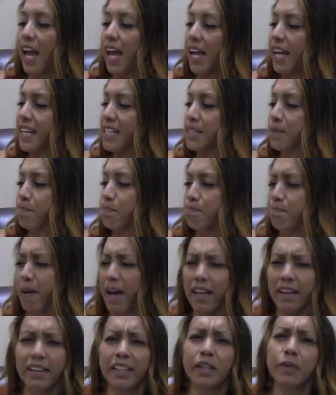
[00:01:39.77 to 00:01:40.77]
His
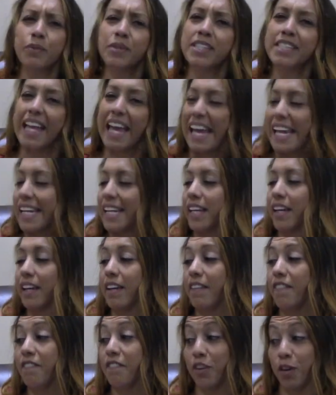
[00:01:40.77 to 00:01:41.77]
belly was
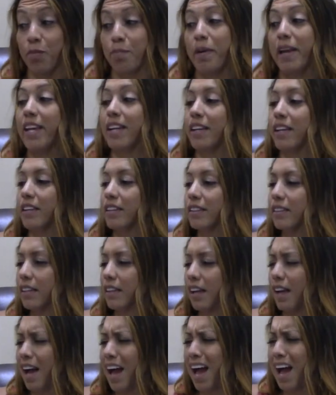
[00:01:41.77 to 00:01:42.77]
aching for bacon.
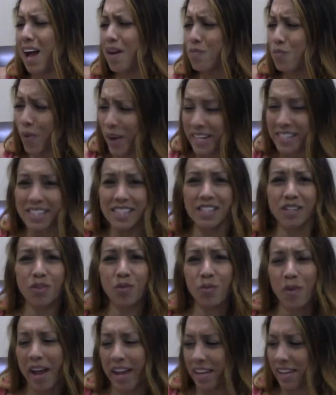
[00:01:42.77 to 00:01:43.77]
I'm wasting
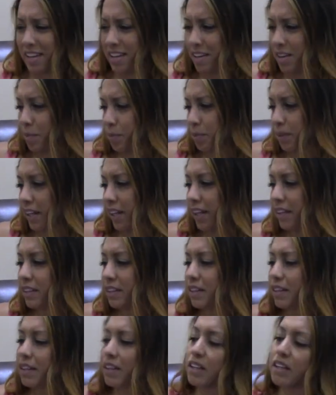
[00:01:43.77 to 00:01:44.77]
away, he complained.